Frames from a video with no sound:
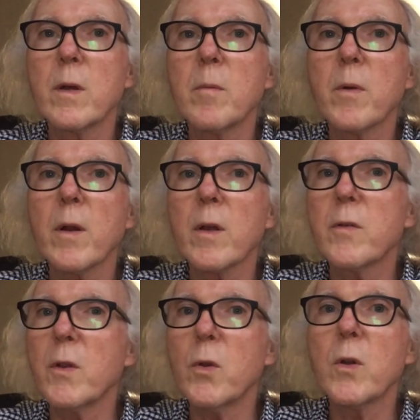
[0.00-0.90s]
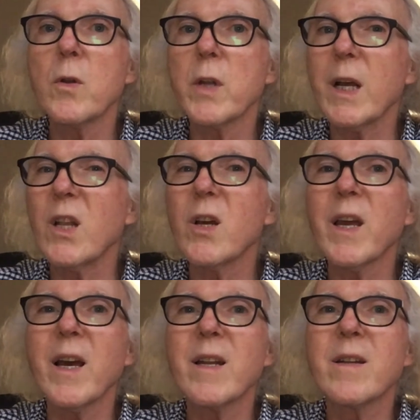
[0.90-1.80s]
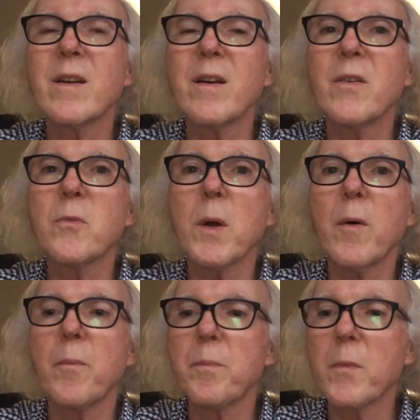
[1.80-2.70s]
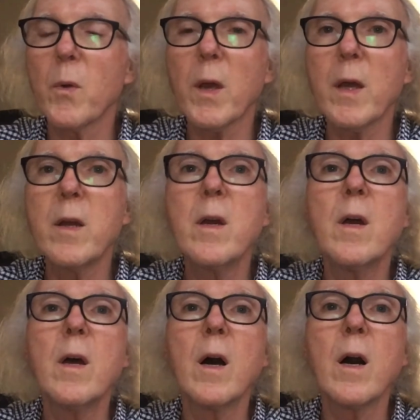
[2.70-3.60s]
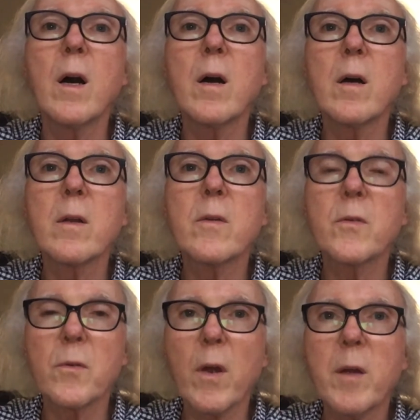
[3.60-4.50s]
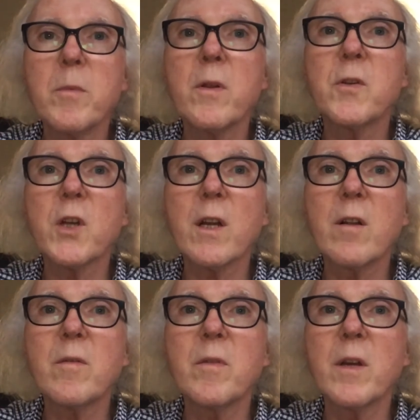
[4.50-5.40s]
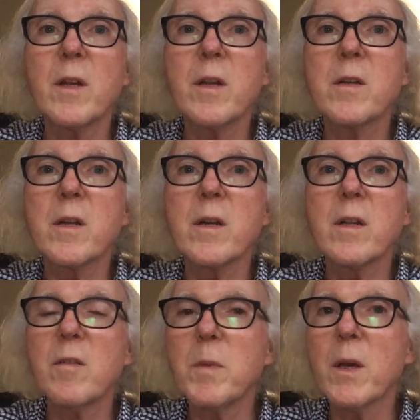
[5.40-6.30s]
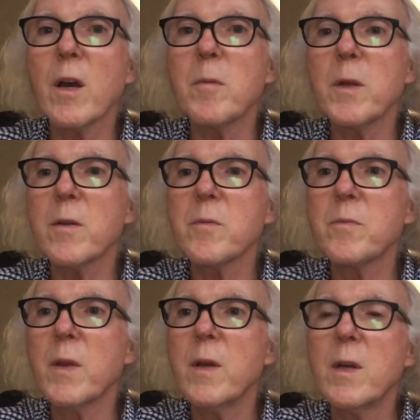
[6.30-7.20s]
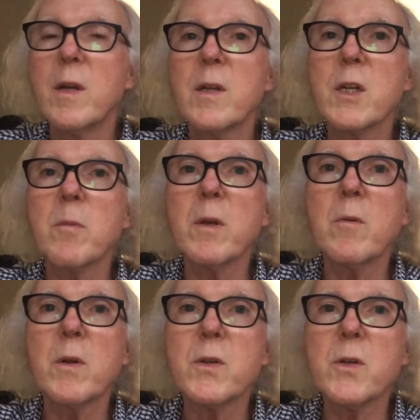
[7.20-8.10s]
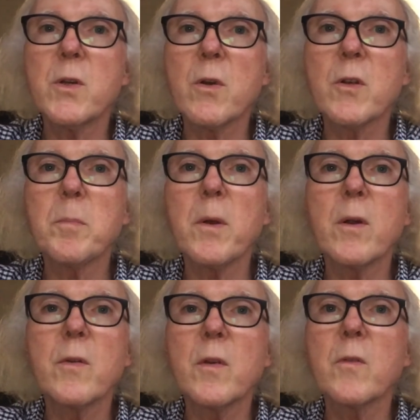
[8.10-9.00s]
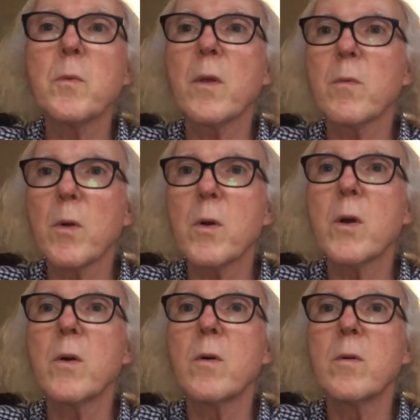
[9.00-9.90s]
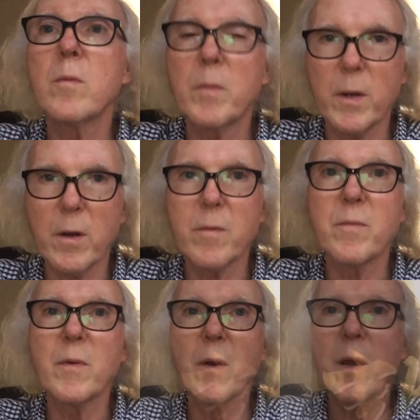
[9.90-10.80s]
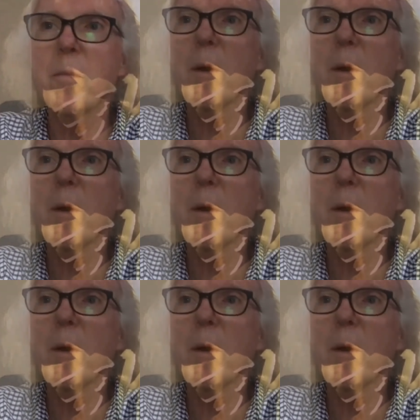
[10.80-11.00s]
products that you can take a look at as well. Okay, subscribe to the channel and leave me a comment. Tell me what your experience is with Rokko Beer. Bye